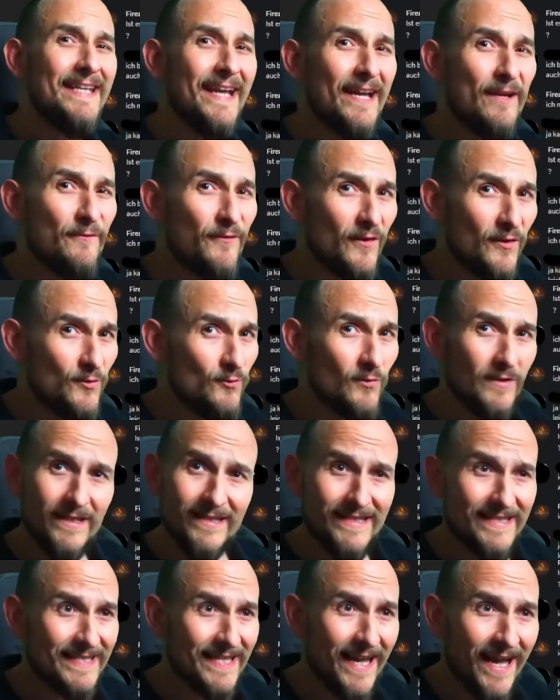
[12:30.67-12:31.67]
part of the
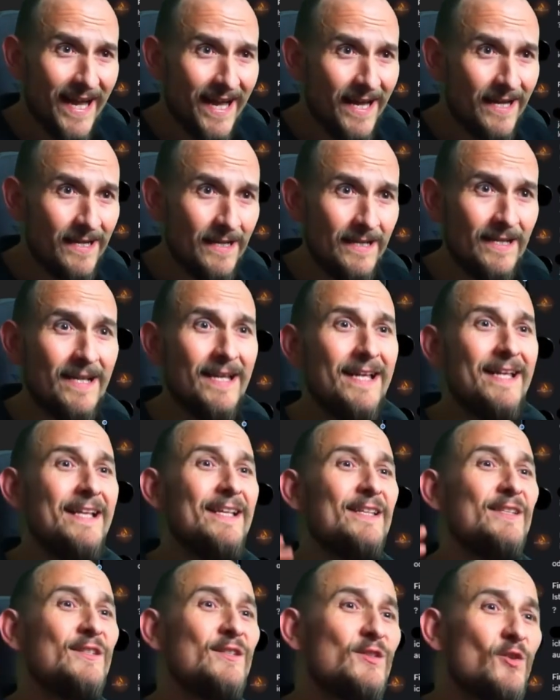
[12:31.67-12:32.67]
community.
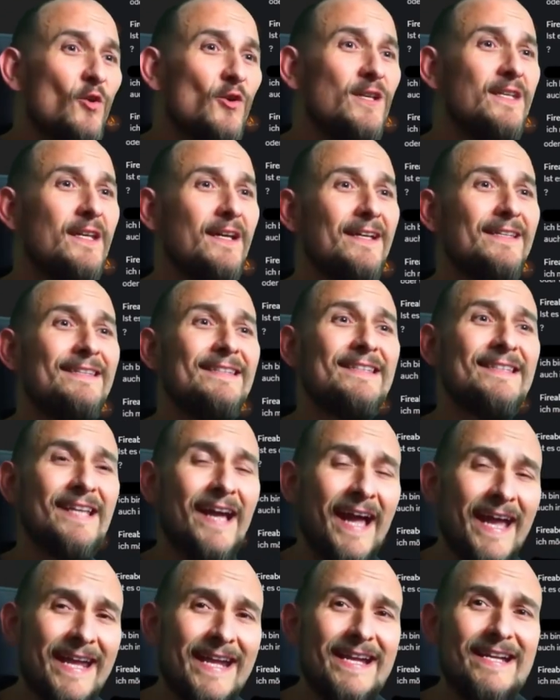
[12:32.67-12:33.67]
And that's what
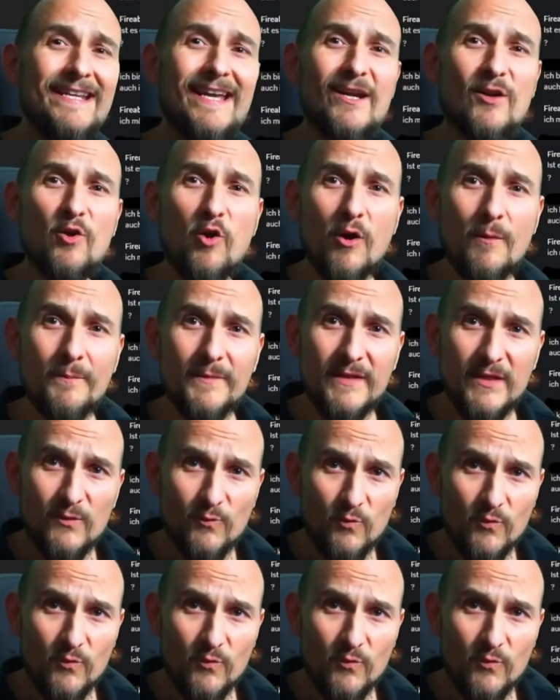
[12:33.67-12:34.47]
matters most to me.